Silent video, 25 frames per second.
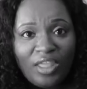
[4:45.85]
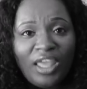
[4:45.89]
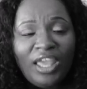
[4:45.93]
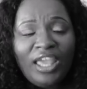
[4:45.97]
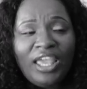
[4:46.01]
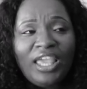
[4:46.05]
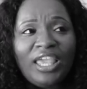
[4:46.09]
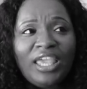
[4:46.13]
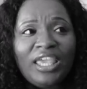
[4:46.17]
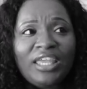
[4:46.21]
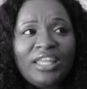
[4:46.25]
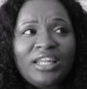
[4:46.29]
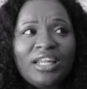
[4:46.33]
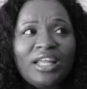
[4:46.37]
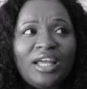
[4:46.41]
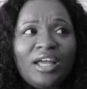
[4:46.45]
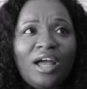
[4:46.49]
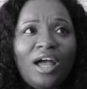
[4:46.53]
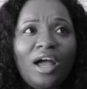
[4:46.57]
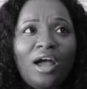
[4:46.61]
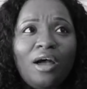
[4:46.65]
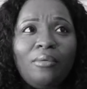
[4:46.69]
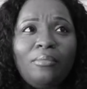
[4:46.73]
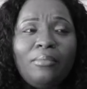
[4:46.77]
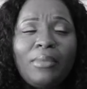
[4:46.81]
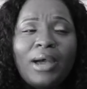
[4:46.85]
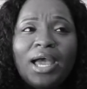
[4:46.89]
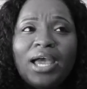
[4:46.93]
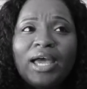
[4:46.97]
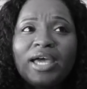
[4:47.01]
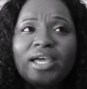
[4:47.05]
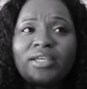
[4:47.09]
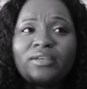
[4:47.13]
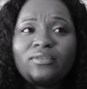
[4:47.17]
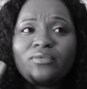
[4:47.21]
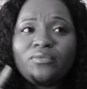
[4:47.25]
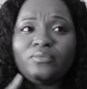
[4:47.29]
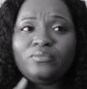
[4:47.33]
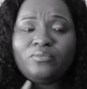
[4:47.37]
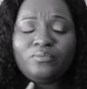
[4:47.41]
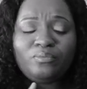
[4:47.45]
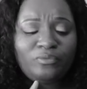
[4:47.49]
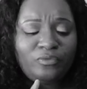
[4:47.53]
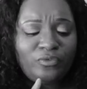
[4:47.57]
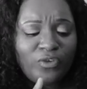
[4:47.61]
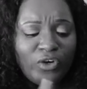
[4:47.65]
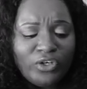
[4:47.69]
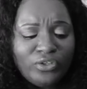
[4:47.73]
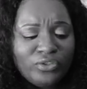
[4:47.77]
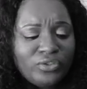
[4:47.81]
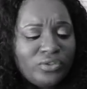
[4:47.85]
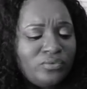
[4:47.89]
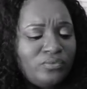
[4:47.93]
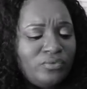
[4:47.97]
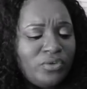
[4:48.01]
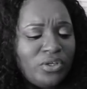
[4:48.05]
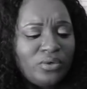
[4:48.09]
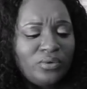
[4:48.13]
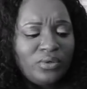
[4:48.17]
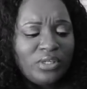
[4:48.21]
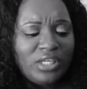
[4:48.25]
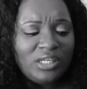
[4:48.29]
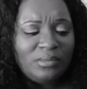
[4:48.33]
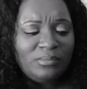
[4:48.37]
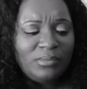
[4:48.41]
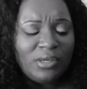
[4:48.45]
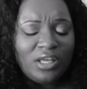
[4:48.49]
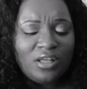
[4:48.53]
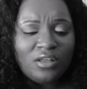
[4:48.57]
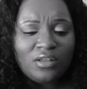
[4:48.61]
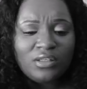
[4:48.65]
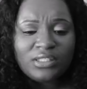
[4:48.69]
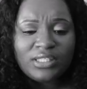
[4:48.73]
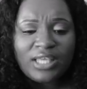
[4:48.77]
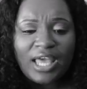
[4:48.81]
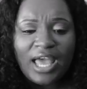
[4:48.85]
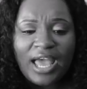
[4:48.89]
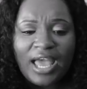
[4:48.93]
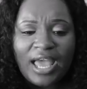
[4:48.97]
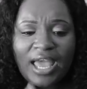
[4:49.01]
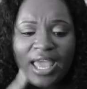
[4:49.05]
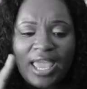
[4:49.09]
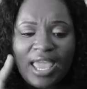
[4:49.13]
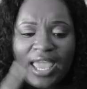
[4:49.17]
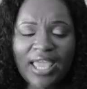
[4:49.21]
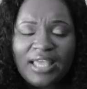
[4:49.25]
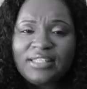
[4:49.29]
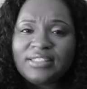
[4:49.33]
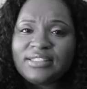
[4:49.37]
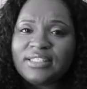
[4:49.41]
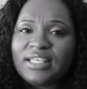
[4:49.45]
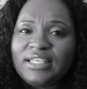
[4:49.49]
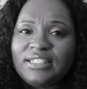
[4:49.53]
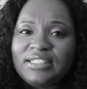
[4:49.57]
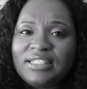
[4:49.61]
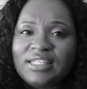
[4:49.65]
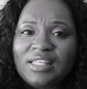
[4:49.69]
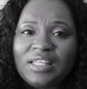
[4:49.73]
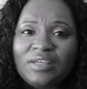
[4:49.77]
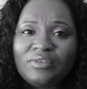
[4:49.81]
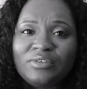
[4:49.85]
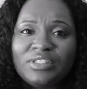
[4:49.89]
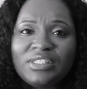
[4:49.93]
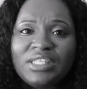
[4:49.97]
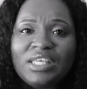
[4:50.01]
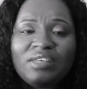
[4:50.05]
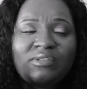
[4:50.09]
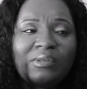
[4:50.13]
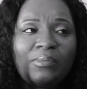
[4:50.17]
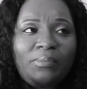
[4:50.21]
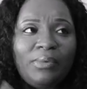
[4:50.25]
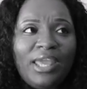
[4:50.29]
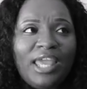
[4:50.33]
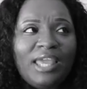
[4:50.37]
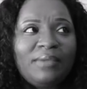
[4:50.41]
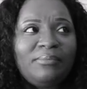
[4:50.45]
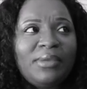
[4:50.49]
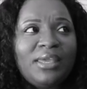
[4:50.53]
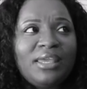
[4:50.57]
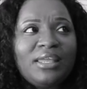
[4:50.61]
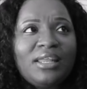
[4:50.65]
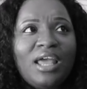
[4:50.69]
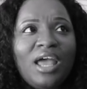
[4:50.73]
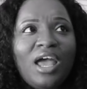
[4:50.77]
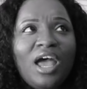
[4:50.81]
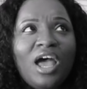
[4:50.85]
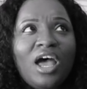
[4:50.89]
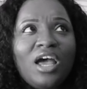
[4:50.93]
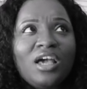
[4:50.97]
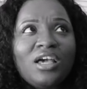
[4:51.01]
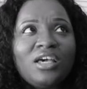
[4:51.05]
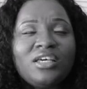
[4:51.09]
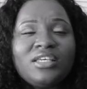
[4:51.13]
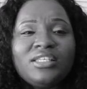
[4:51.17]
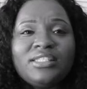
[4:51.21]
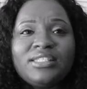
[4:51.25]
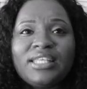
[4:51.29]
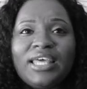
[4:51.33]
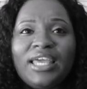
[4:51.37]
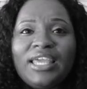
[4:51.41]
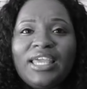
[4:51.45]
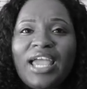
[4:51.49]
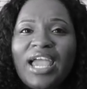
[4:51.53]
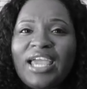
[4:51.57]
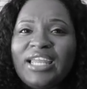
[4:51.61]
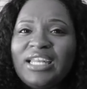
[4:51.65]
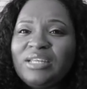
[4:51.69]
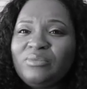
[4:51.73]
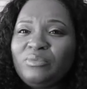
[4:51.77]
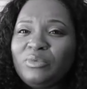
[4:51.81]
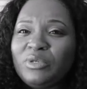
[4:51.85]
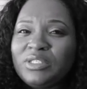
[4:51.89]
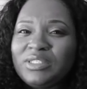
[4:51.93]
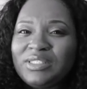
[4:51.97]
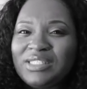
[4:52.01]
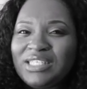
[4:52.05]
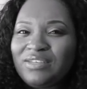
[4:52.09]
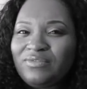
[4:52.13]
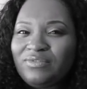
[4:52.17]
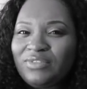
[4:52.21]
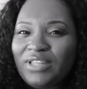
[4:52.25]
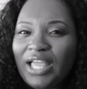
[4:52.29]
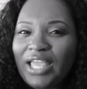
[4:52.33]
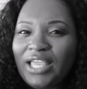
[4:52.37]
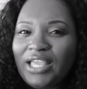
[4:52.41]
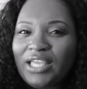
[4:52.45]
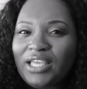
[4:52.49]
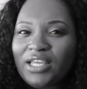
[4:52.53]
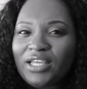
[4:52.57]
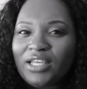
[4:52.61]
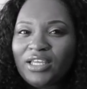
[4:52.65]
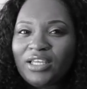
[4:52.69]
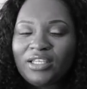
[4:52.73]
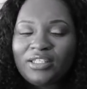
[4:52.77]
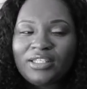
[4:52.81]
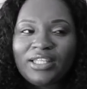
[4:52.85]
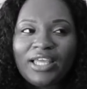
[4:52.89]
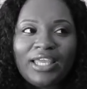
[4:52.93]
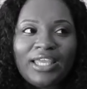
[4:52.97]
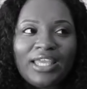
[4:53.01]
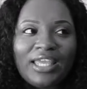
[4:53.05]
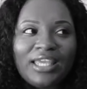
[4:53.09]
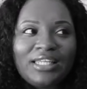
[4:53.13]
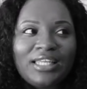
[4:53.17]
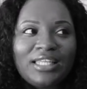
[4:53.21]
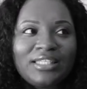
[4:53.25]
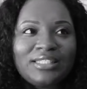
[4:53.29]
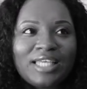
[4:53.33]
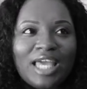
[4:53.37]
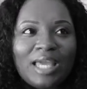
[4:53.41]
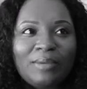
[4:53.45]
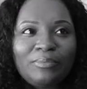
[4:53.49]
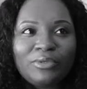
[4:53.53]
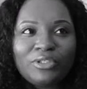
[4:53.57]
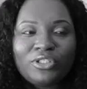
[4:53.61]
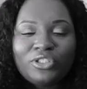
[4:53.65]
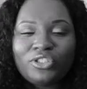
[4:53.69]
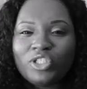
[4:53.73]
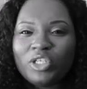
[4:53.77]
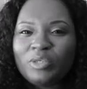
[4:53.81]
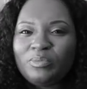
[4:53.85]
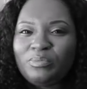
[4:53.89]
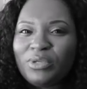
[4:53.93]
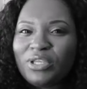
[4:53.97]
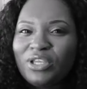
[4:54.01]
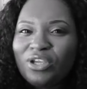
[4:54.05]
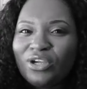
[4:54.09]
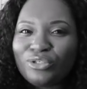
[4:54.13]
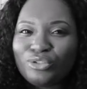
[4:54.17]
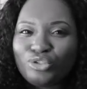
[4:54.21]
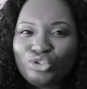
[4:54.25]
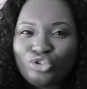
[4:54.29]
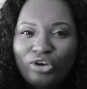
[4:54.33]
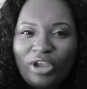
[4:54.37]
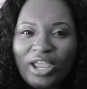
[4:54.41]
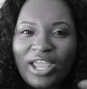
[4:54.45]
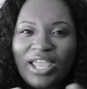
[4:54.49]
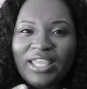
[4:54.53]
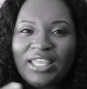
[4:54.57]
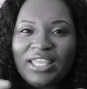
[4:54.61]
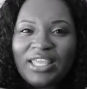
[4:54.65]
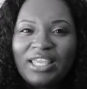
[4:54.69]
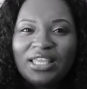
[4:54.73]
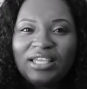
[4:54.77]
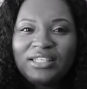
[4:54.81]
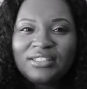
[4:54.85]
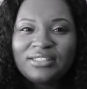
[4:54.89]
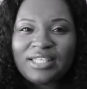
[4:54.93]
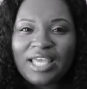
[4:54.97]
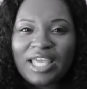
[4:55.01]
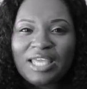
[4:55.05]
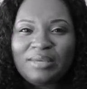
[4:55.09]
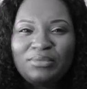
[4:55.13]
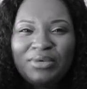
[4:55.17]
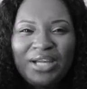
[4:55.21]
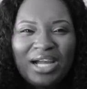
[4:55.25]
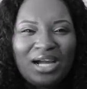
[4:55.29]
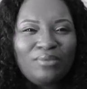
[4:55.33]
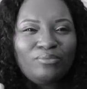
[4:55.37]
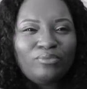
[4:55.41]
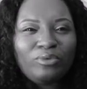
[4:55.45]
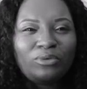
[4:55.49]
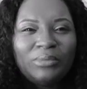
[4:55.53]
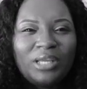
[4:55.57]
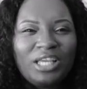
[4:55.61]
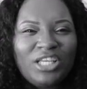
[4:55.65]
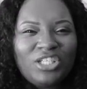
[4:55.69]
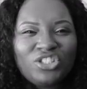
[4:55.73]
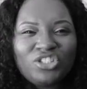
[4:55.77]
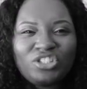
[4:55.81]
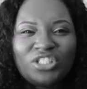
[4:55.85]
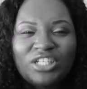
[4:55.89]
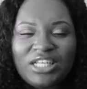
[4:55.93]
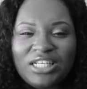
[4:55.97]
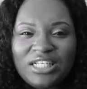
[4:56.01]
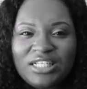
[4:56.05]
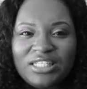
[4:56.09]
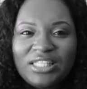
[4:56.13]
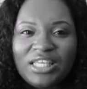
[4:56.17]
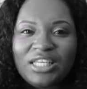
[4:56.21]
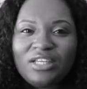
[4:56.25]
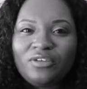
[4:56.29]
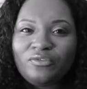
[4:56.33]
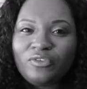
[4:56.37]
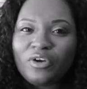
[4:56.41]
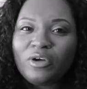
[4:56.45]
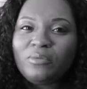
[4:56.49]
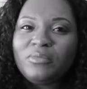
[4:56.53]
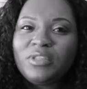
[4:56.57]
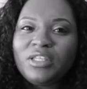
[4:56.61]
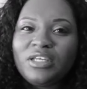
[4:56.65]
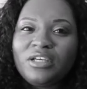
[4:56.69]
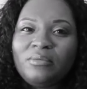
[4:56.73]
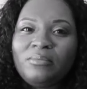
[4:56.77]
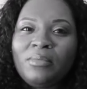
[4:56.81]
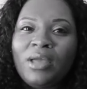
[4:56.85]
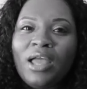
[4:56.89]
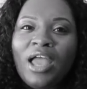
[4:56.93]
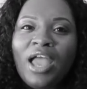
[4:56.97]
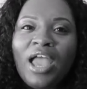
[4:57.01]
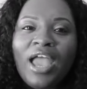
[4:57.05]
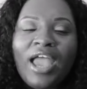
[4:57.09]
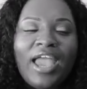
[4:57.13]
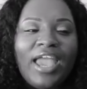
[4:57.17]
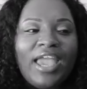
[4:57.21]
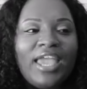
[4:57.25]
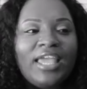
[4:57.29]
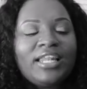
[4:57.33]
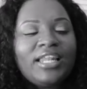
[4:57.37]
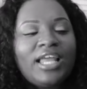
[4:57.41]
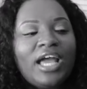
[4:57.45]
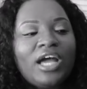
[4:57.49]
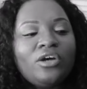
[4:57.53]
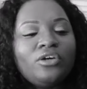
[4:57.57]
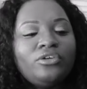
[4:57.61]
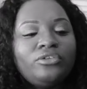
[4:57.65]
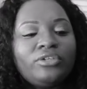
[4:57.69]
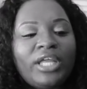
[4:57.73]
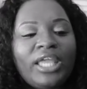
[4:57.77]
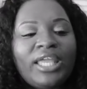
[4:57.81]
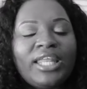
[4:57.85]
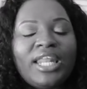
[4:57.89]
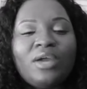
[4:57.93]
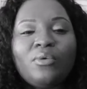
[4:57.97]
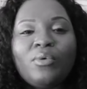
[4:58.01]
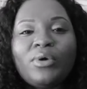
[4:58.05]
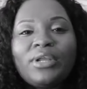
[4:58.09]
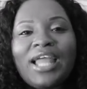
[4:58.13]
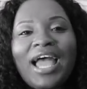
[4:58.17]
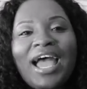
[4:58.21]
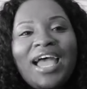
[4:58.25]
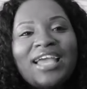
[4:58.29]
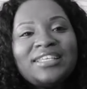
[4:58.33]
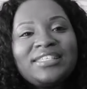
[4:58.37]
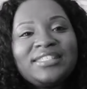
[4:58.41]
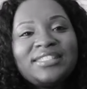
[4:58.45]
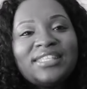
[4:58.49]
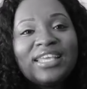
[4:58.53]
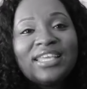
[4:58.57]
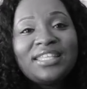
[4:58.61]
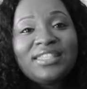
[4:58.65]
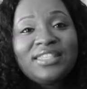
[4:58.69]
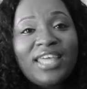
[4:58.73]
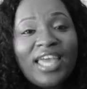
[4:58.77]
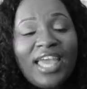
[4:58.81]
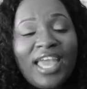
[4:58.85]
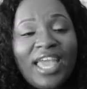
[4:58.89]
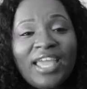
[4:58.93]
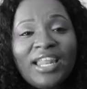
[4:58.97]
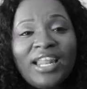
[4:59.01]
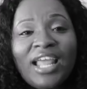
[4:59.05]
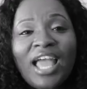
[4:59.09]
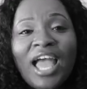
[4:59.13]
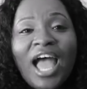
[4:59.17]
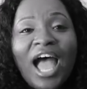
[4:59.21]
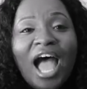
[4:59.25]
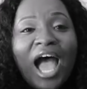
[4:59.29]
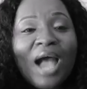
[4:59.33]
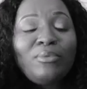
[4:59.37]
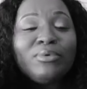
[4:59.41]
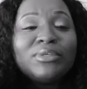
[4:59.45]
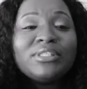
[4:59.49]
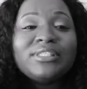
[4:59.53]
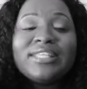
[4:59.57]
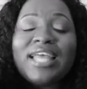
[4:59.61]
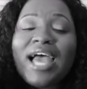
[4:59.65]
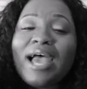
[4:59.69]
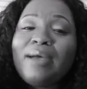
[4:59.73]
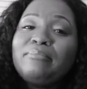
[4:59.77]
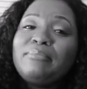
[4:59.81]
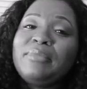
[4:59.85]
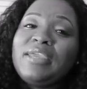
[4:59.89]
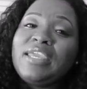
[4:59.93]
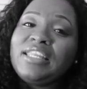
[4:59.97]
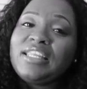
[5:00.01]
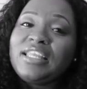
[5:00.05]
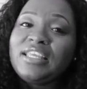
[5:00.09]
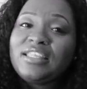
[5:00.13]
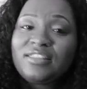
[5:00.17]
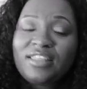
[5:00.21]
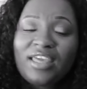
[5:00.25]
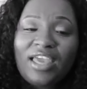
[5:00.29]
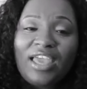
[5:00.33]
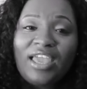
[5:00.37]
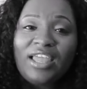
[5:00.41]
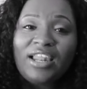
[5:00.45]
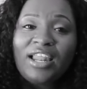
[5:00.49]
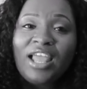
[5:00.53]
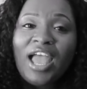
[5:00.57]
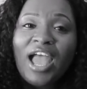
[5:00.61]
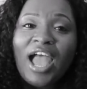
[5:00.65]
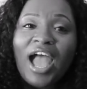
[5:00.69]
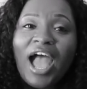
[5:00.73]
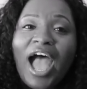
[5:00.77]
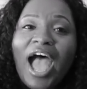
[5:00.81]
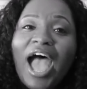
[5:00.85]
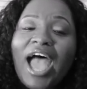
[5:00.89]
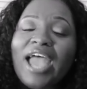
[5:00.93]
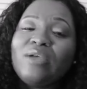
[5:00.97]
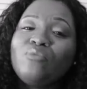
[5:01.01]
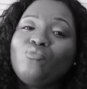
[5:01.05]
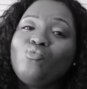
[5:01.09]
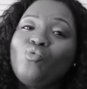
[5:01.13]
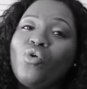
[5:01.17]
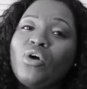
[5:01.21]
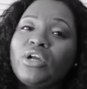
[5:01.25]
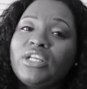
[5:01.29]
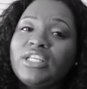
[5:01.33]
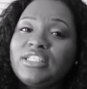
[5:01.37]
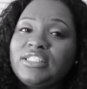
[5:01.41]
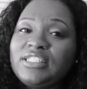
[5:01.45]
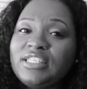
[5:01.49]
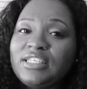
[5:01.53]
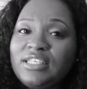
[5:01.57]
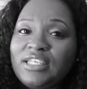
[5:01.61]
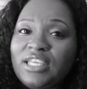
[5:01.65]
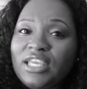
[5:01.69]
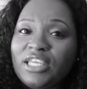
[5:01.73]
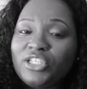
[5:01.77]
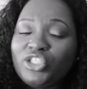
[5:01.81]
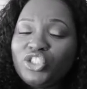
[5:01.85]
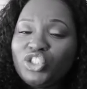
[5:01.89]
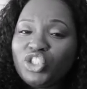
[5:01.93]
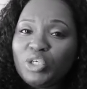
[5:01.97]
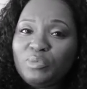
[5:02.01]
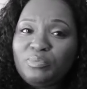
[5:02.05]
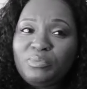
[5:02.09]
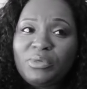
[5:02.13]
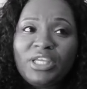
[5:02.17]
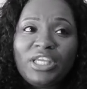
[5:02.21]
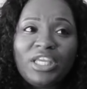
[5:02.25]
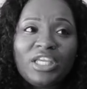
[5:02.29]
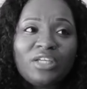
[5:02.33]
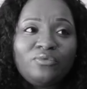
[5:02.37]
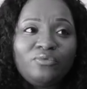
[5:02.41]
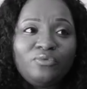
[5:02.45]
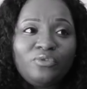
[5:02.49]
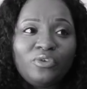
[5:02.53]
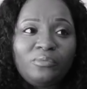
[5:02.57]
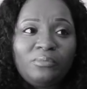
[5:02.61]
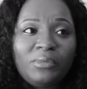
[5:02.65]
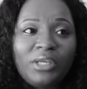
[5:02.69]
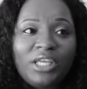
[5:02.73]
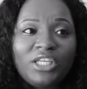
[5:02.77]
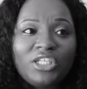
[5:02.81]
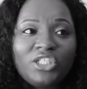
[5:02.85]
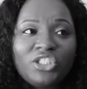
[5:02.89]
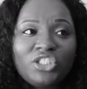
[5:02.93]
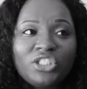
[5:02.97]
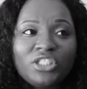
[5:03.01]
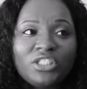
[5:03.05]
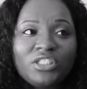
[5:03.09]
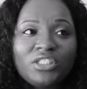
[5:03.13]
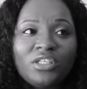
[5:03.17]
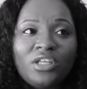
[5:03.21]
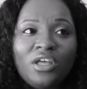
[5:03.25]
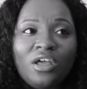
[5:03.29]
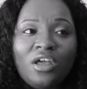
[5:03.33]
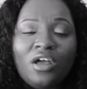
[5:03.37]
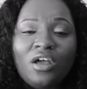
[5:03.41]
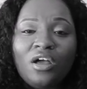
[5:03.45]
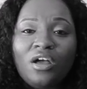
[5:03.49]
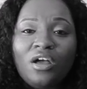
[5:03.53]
And my first few emails I asked like did they receive the payment because like I didn't receive like a like any type of shipping or tracking type confirmation or anything from them and now granted when I said that I was not meaning that I wanted to get shipping information